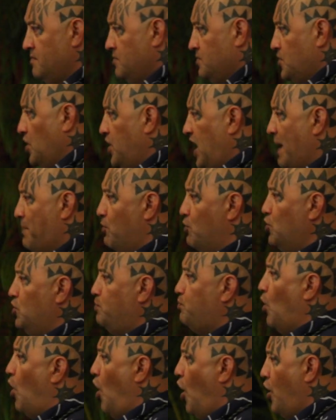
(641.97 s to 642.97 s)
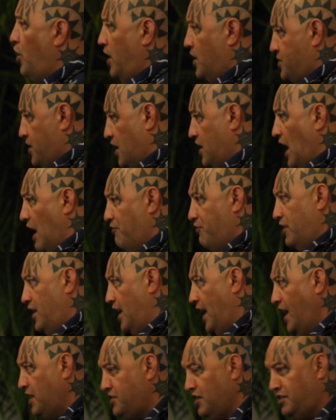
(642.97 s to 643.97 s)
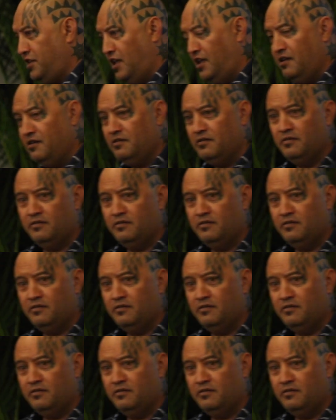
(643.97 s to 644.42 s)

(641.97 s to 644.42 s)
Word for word: The neighborhood board is a governing entity.